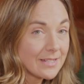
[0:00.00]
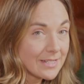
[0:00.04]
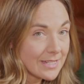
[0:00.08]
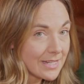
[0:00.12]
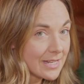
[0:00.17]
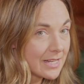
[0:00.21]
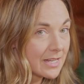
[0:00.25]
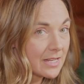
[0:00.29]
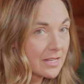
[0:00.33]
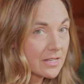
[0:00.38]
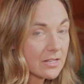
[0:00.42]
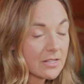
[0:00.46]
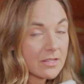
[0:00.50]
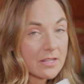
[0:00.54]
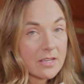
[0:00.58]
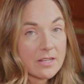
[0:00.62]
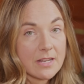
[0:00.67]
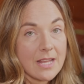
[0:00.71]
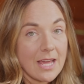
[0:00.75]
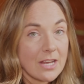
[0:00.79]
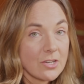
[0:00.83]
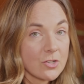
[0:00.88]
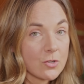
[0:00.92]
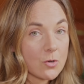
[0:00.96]
did the
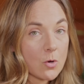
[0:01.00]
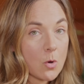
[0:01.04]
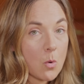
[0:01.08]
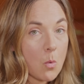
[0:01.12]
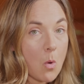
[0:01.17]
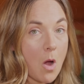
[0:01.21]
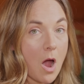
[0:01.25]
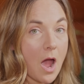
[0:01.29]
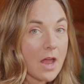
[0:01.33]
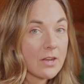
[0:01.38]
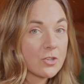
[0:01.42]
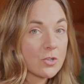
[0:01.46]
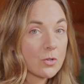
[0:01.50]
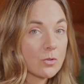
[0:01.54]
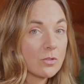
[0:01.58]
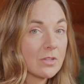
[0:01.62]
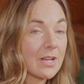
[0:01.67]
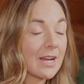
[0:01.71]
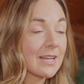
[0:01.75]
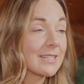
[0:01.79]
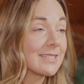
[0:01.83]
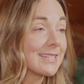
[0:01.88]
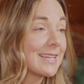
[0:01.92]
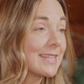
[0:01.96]
natural white Dulux